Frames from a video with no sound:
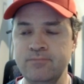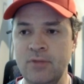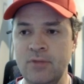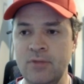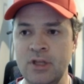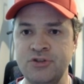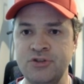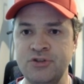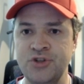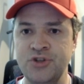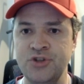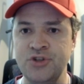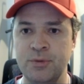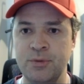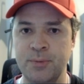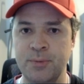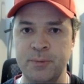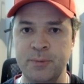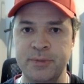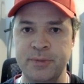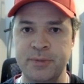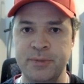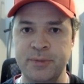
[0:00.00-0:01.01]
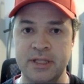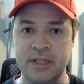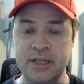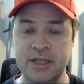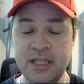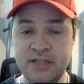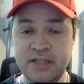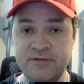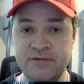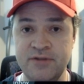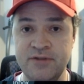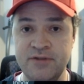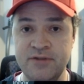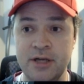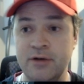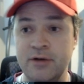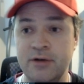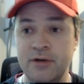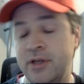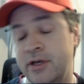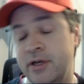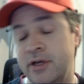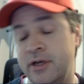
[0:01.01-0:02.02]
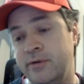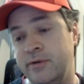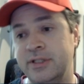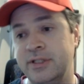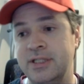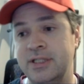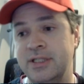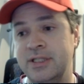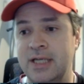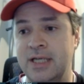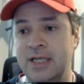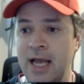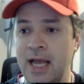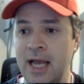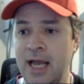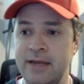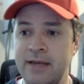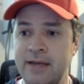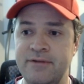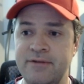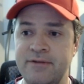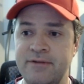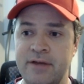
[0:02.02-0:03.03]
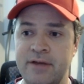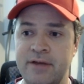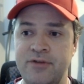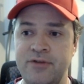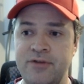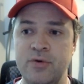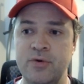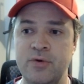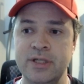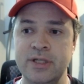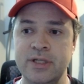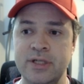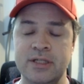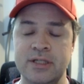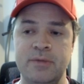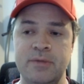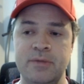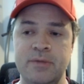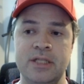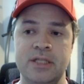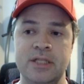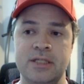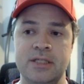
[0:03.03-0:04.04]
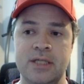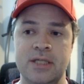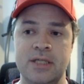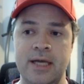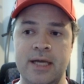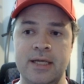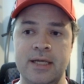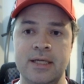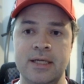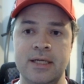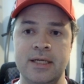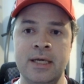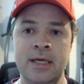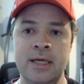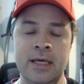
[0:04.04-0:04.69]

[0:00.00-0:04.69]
So the purpose of this video, though, is to kind of give you some insight